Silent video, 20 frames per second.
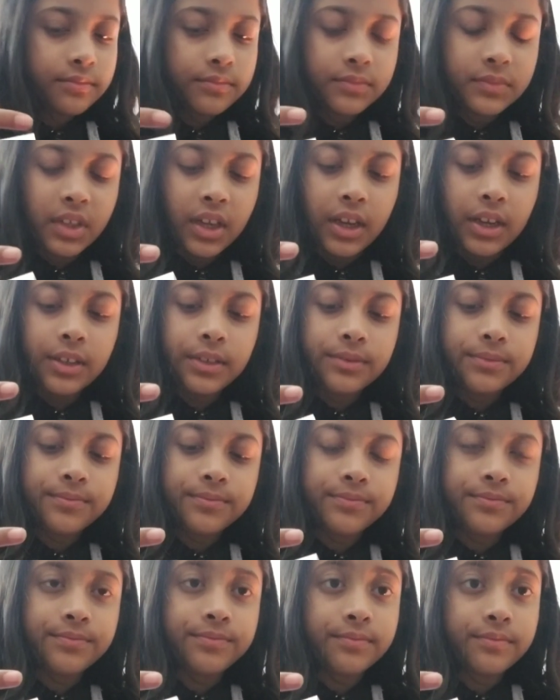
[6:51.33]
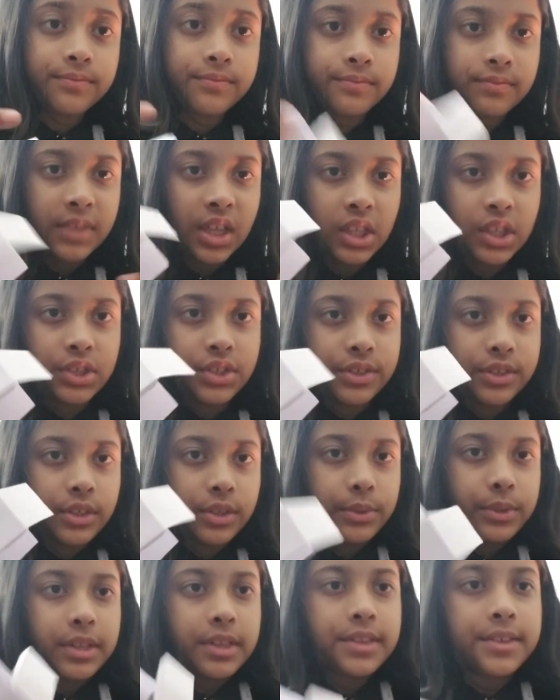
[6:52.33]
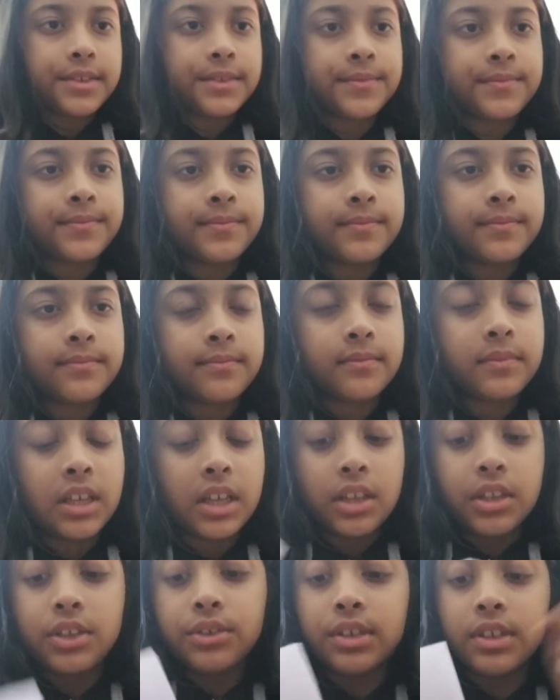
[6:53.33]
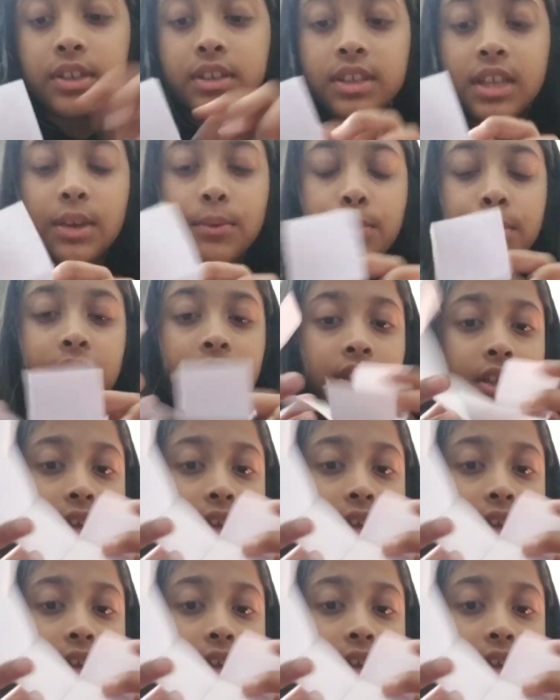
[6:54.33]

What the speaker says: Okay, now let's glue it. And do the same with the